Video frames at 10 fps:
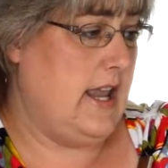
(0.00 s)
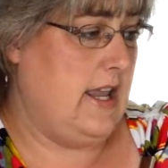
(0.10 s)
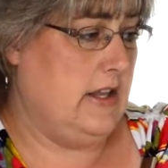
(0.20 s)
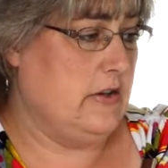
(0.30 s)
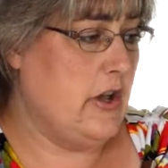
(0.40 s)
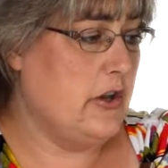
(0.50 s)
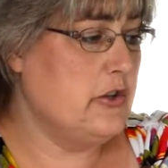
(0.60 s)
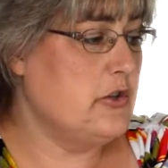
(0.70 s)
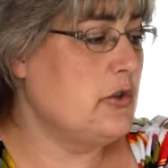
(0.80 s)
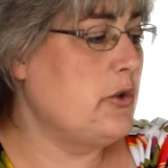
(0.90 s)
in
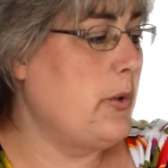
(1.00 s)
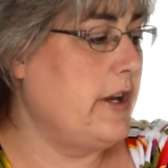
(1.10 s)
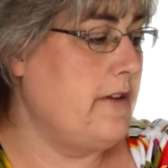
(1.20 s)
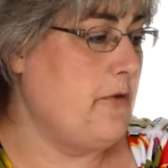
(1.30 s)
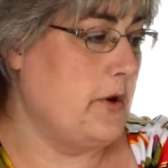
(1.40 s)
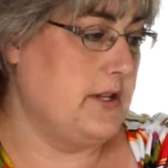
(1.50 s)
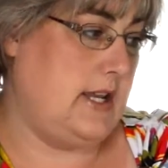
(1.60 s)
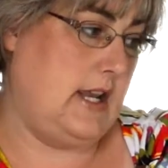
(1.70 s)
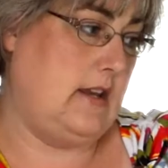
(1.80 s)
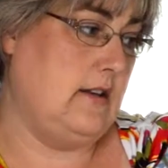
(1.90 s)

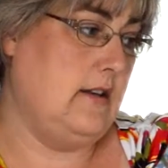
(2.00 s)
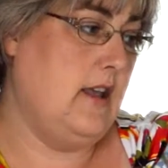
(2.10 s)
2014.